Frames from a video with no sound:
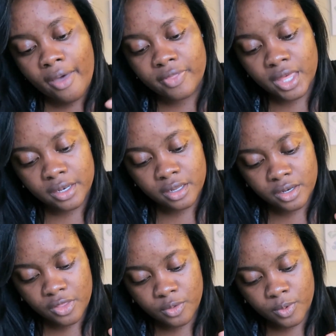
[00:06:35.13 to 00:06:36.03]
And then
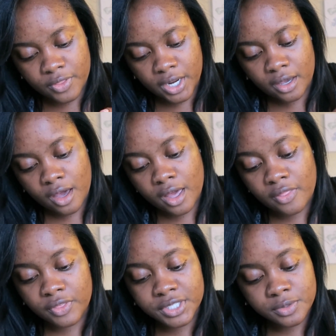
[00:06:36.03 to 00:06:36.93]
another one that I got,
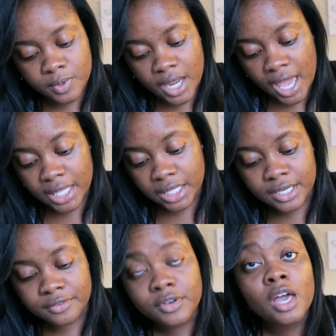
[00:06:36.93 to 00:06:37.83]
and this one I
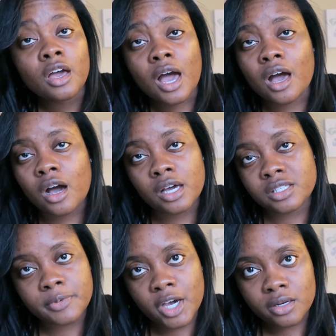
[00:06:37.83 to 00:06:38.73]
love. Uh,
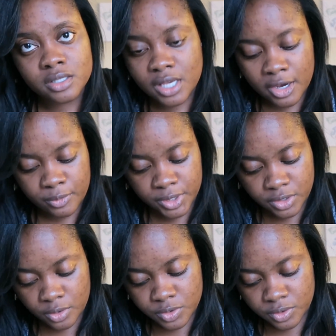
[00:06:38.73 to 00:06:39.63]
to be honest, I
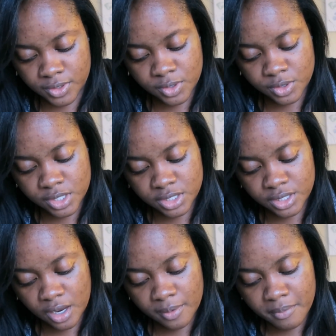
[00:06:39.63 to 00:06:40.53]
really don't do the
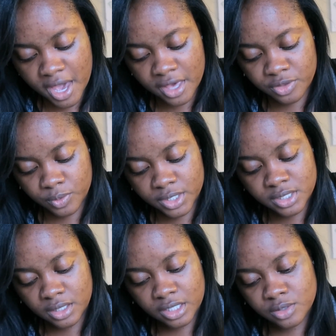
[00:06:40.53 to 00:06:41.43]
dosage um, math
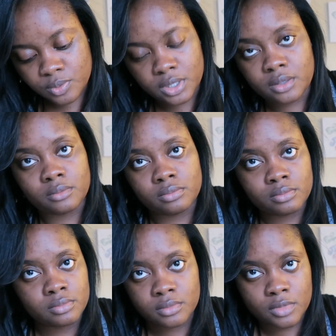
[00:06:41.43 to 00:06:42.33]
ones, and that's really,
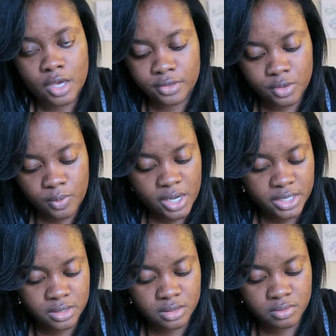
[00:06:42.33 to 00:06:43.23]
I don't know why,
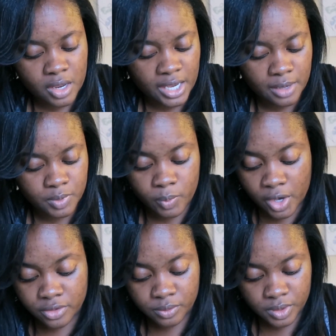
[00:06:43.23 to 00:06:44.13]
I just, I can't be
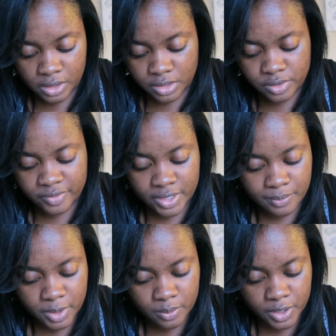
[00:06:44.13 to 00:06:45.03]
bothered with it because you have to
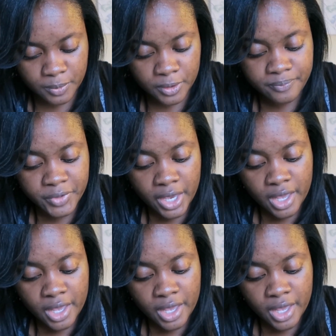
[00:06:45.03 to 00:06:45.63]
get pen and paper.